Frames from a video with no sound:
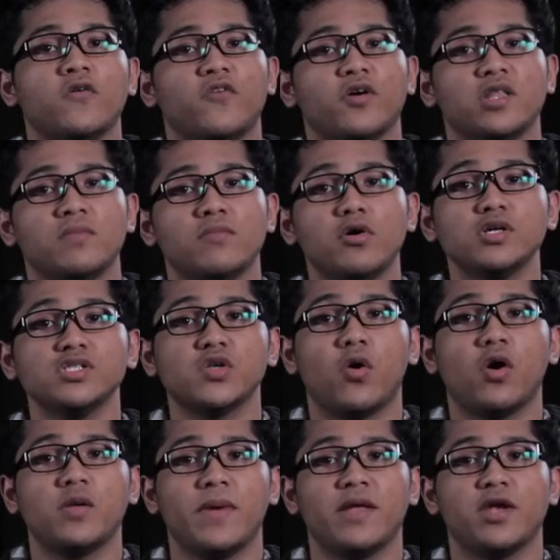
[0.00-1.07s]
For the most
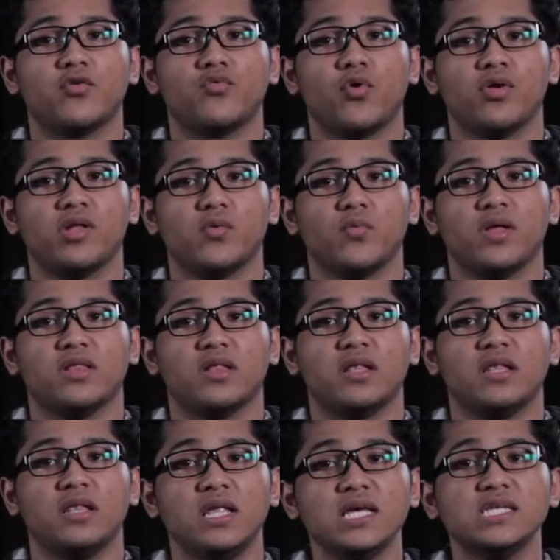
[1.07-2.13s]
automated road with the
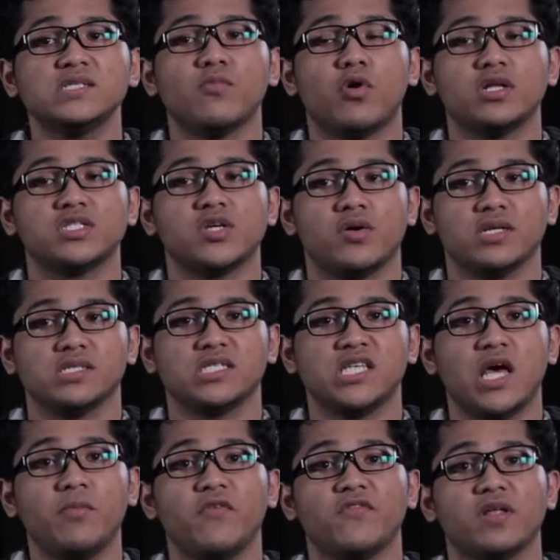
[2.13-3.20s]
least monitoring,
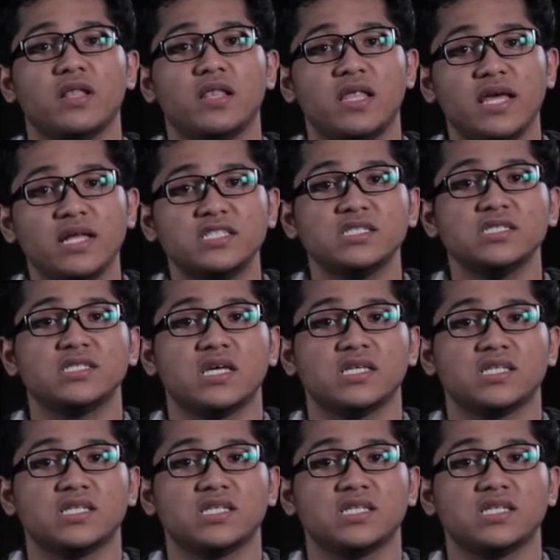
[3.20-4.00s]
some of the latest